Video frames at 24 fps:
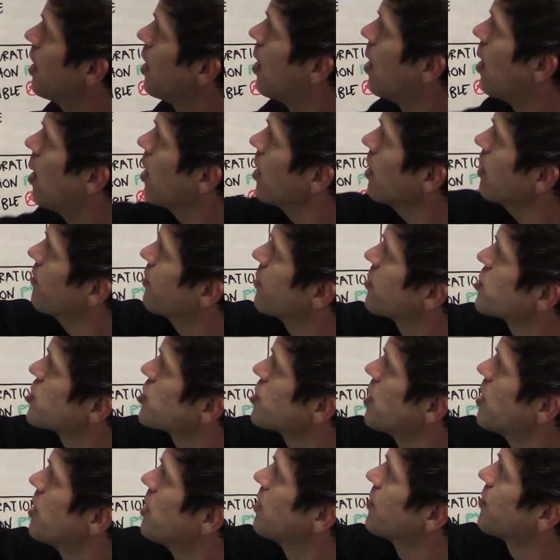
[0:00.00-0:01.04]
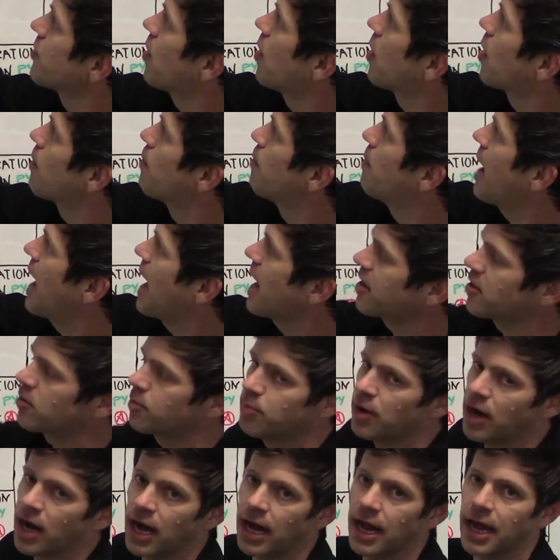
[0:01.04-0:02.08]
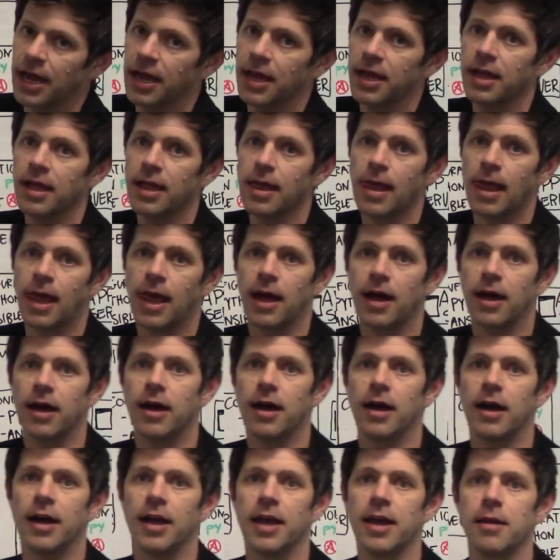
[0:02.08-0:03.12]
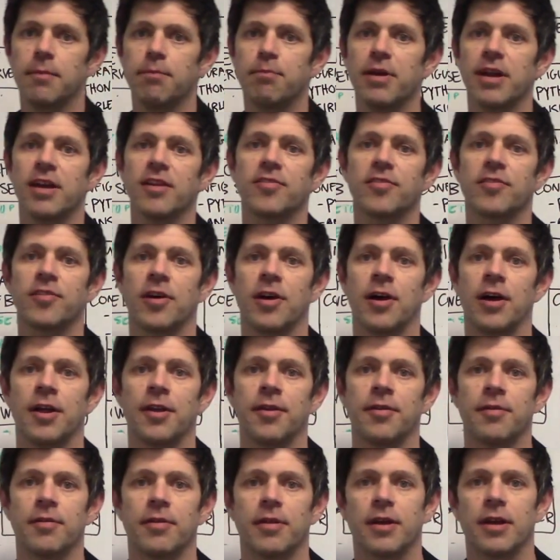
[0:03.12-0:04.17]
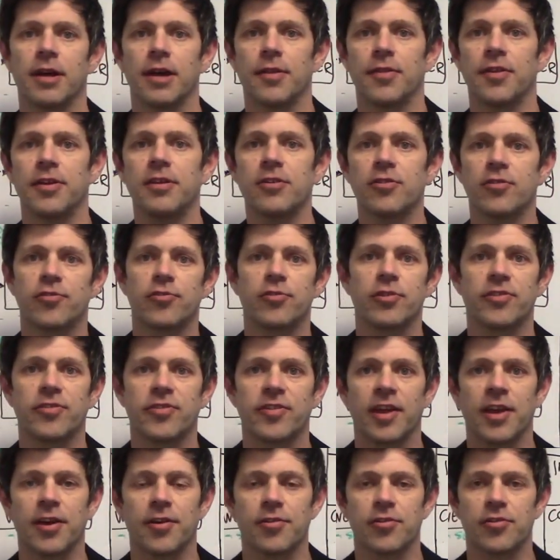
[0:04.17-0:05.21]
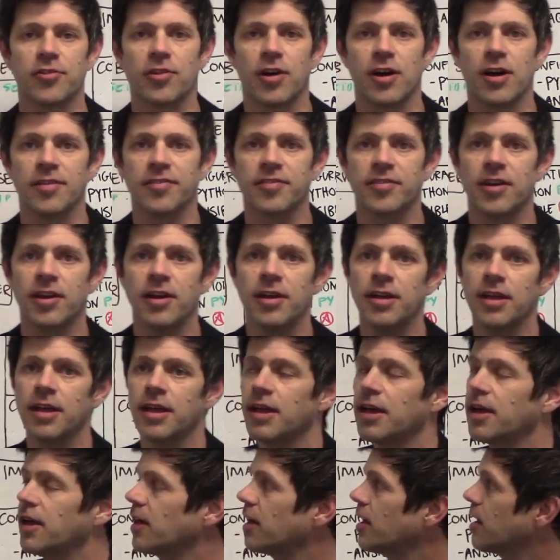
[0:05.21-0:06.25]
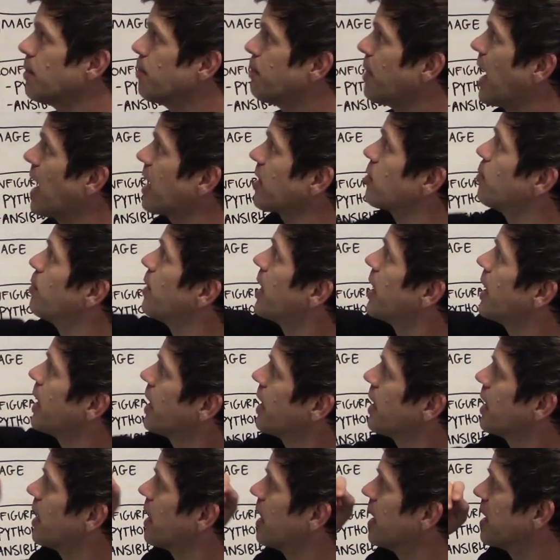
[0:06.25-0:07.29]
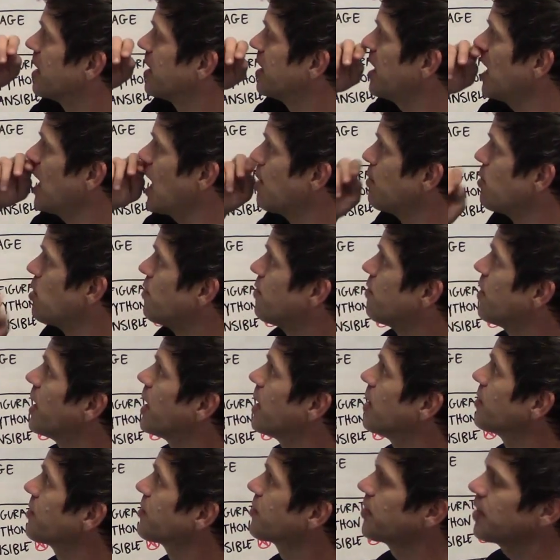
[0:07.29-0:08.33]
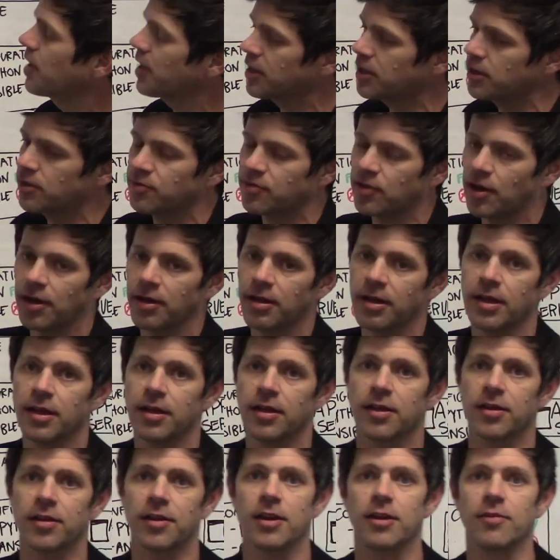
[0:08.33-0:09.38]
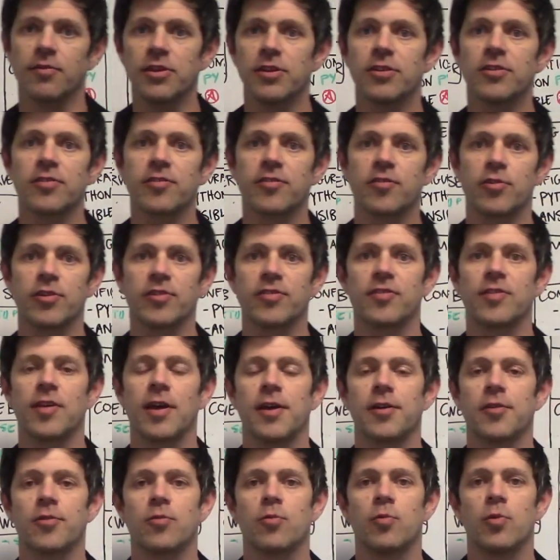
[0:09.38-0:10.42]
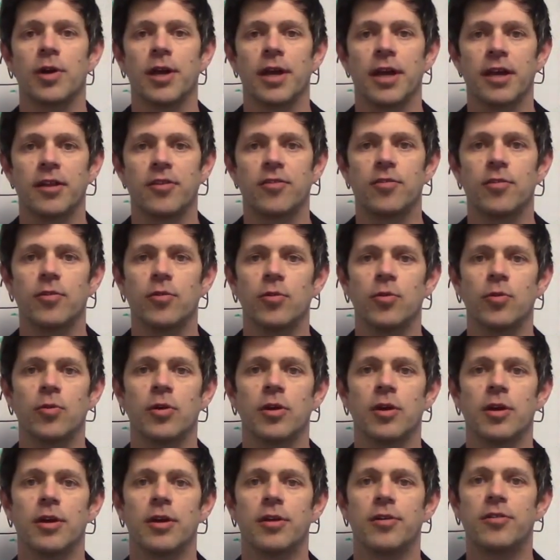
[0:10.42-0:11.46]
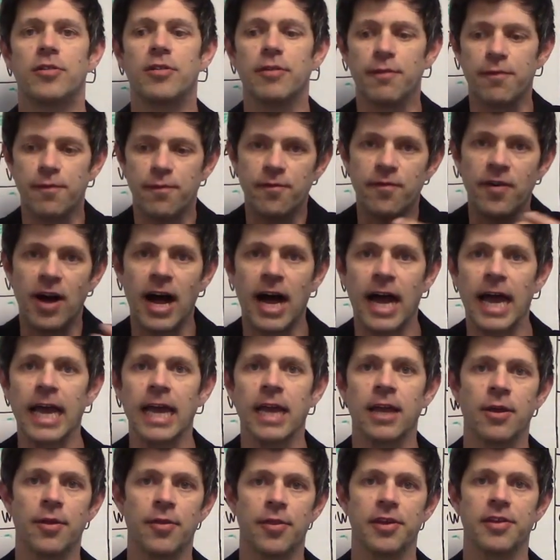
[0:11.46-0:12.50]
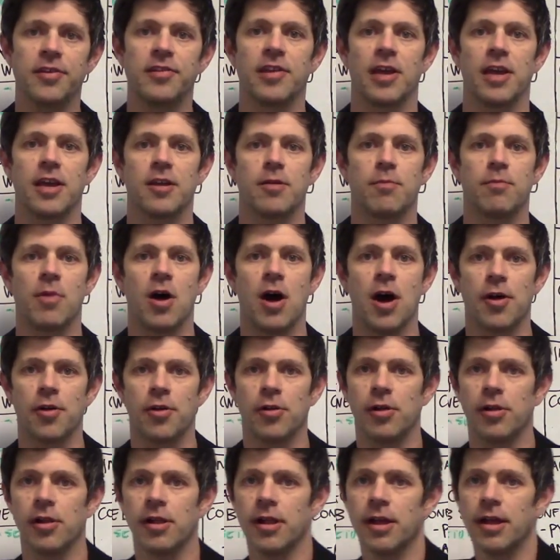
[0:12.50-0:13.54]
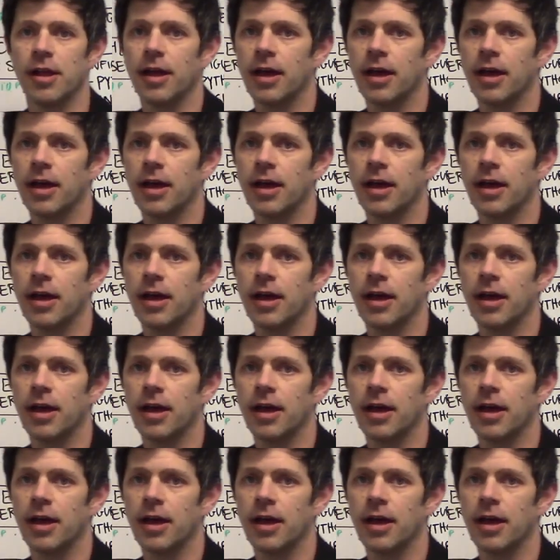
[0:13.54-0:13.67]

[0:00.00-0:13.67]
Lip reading: all of the shells are backed by and based on the industry standard Tosca and backed by YAML files. So that gives a kind of industry standard way to define the data model